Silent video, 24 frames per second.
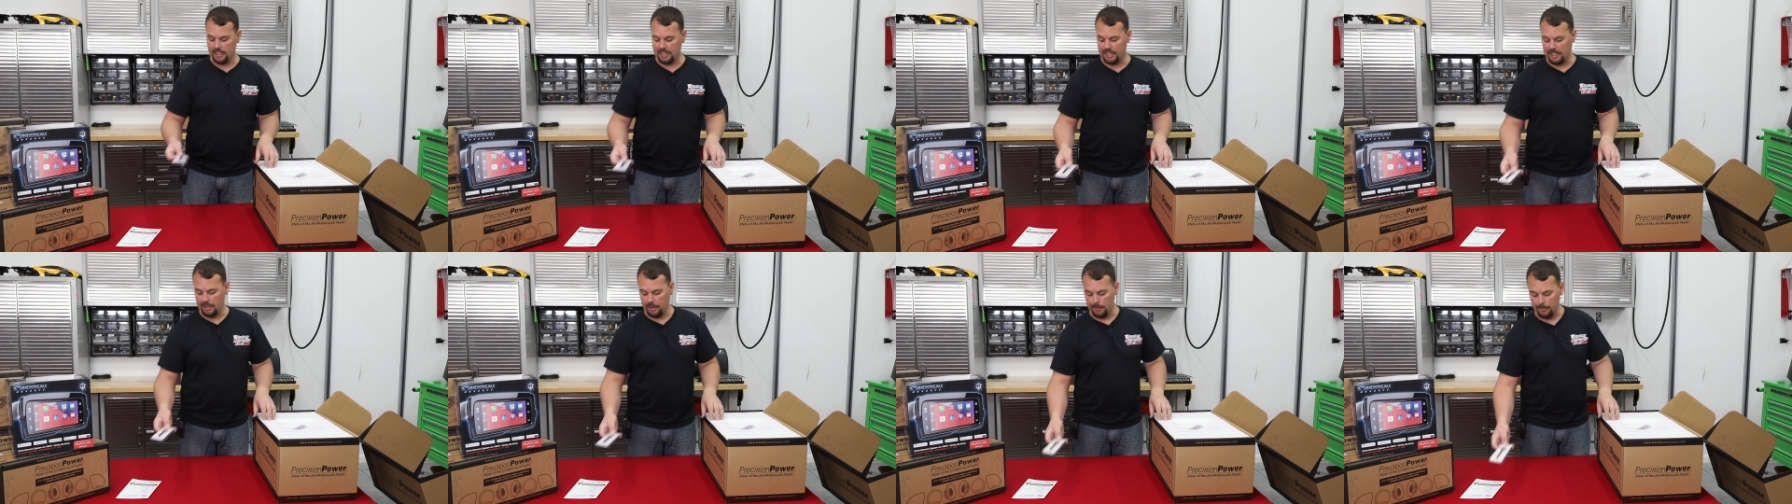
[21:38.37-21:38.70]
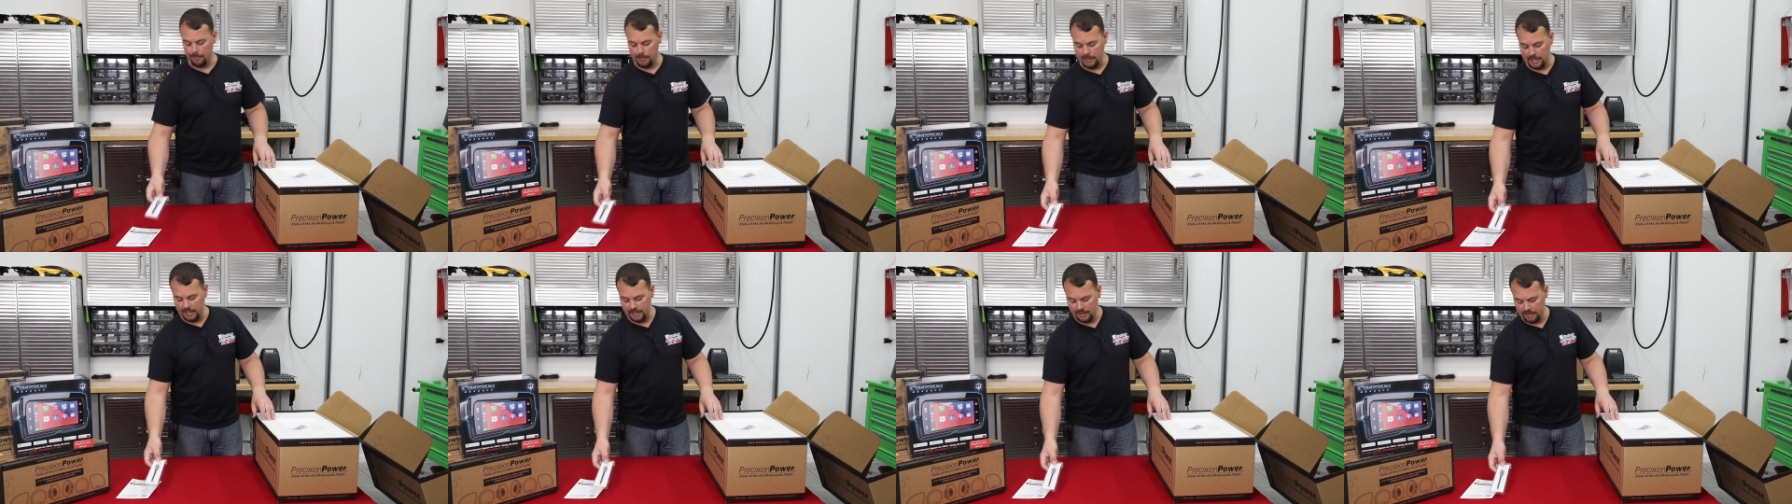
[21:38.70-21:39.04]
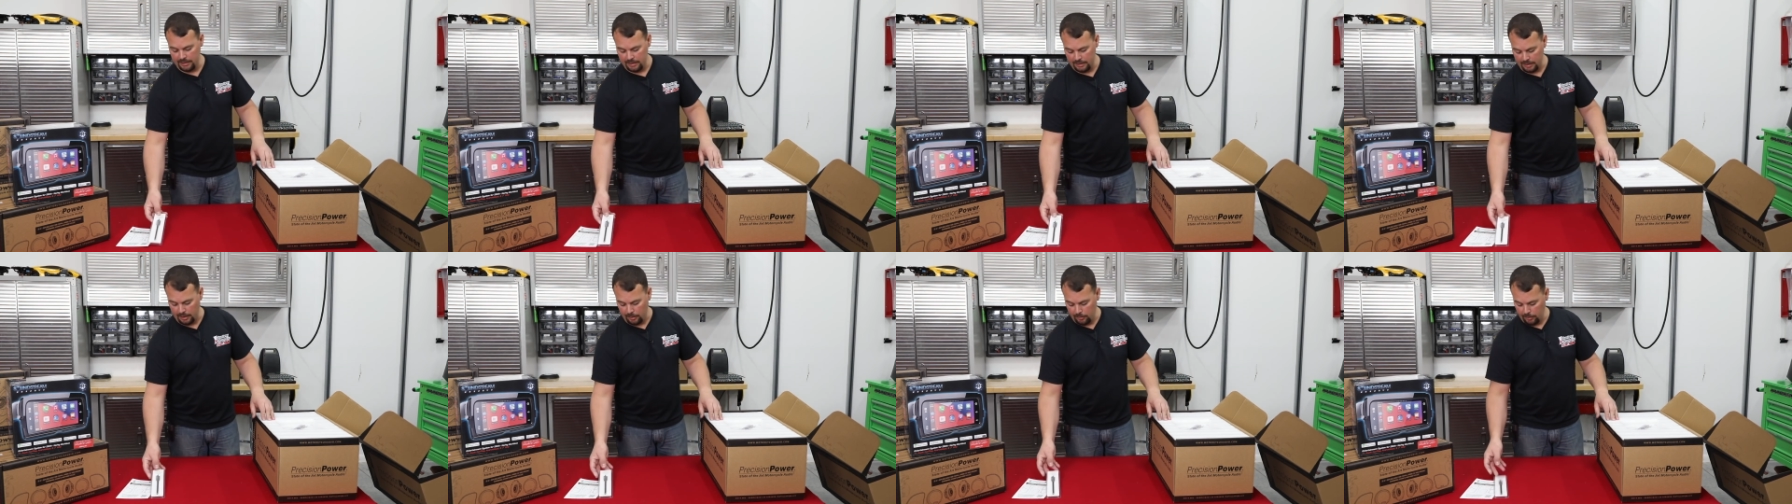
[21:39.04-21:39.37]
to get our bit
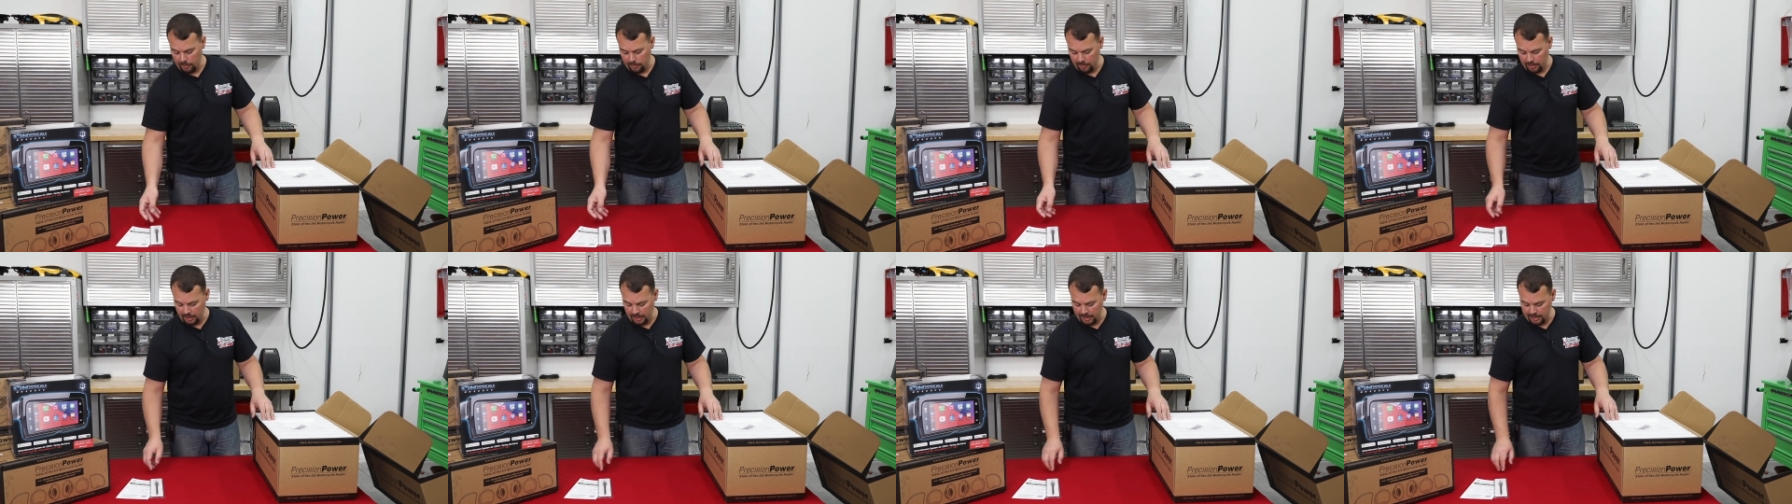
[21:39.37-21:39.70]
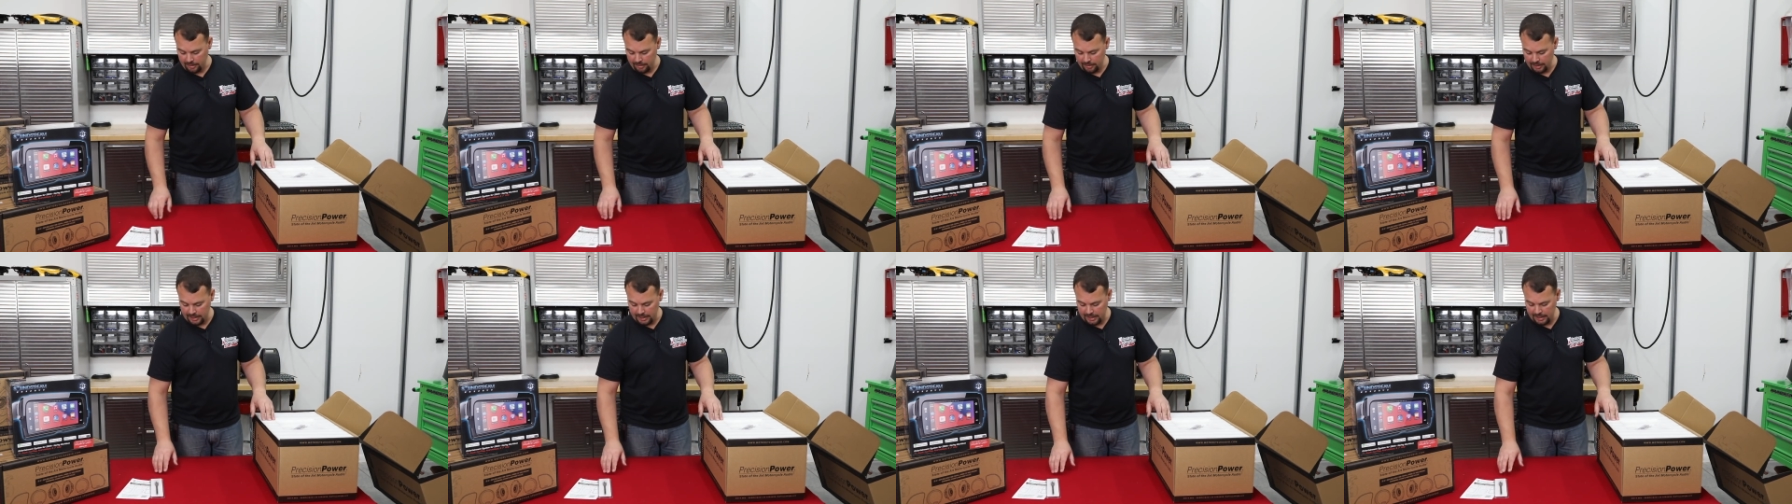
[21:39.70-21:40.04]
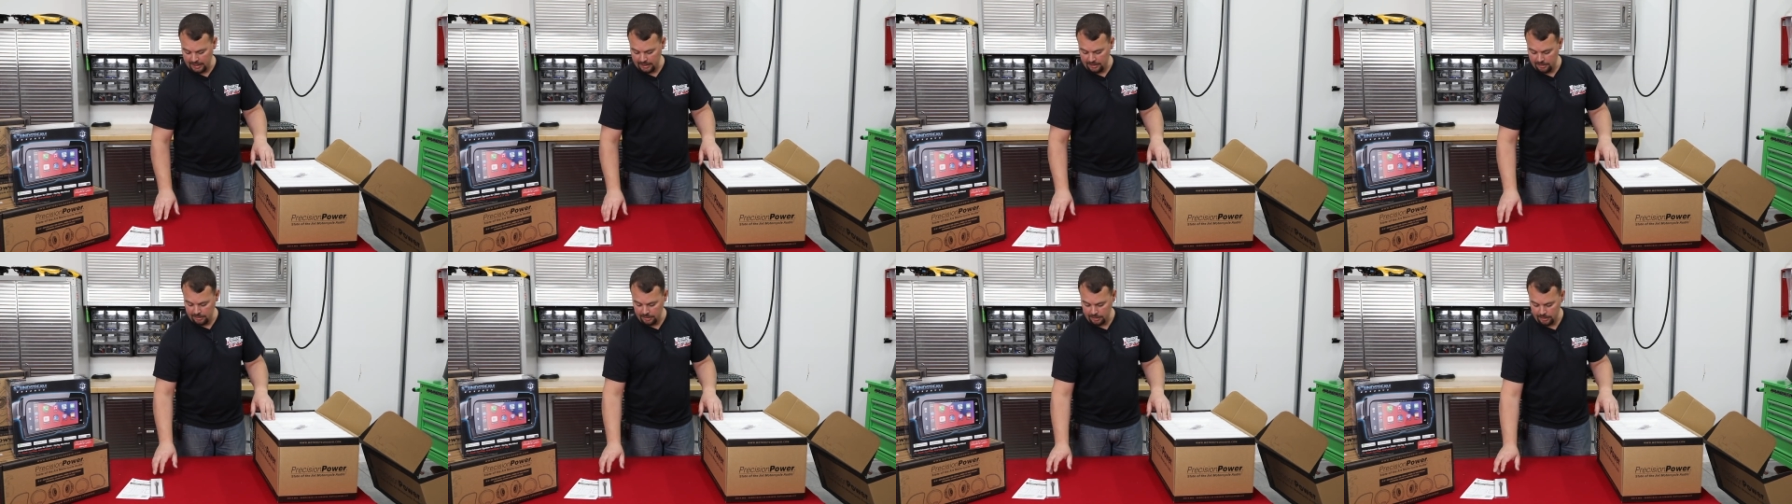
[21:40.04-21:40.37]
that we would later
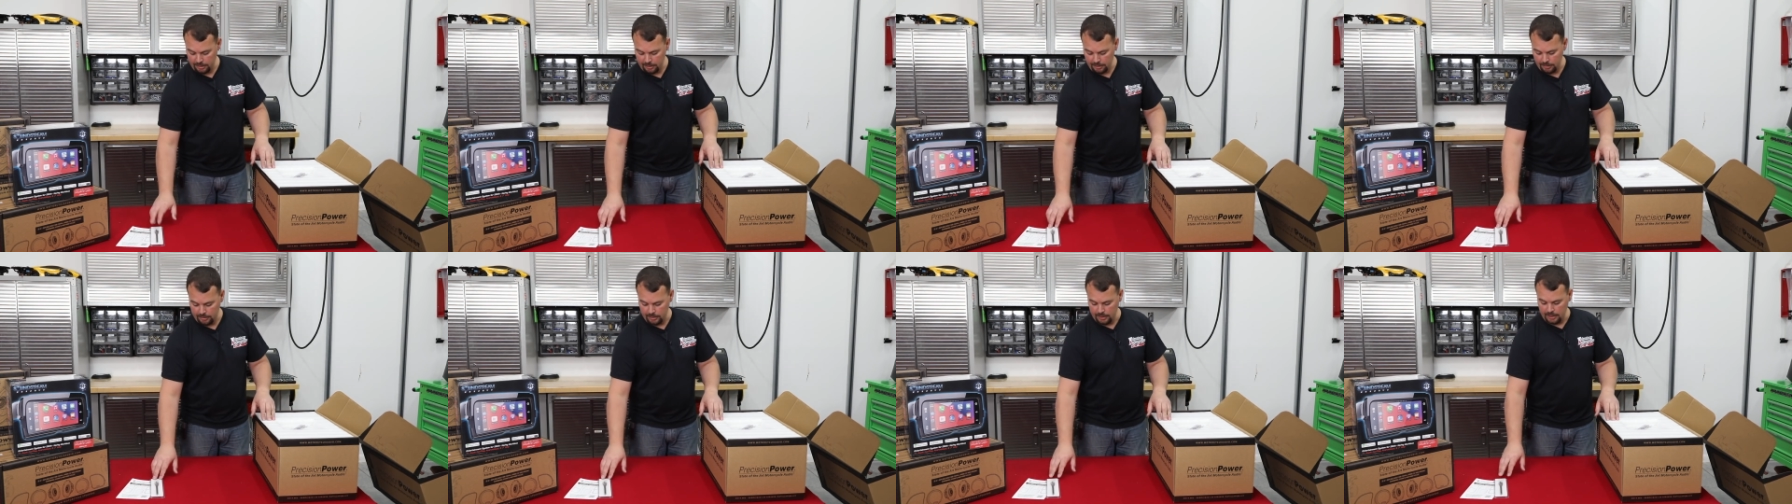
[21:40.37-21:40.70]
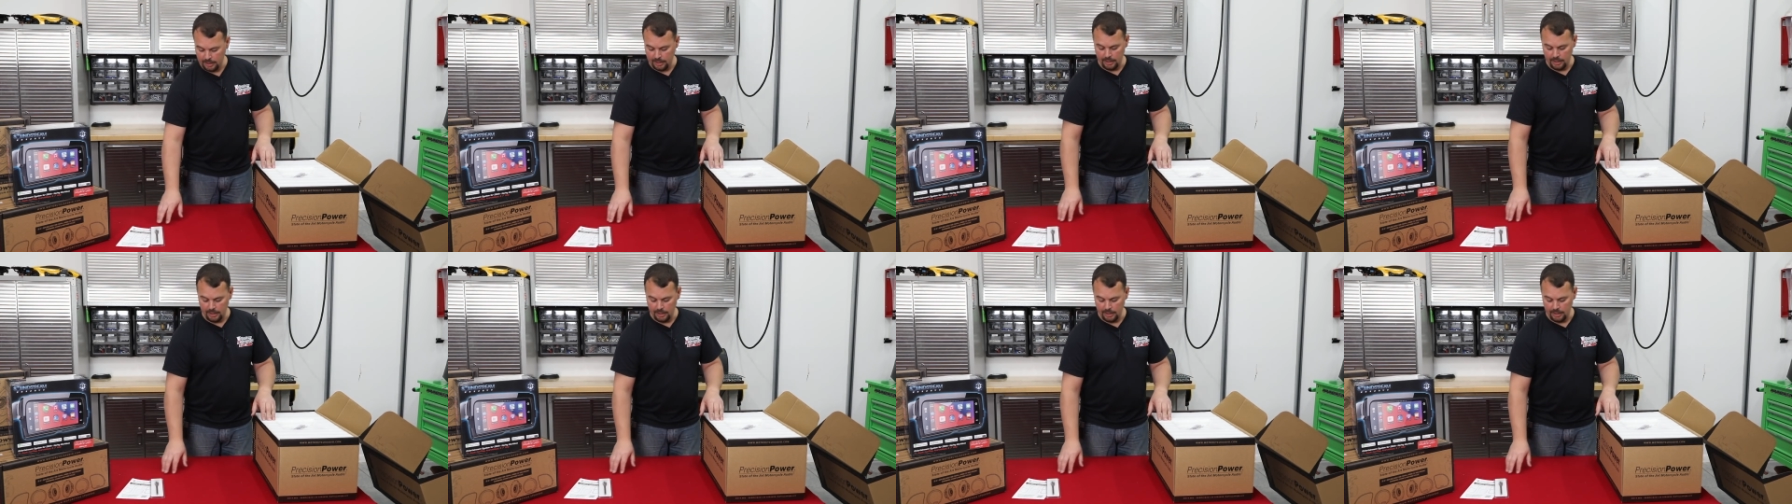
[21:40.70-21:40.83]
need to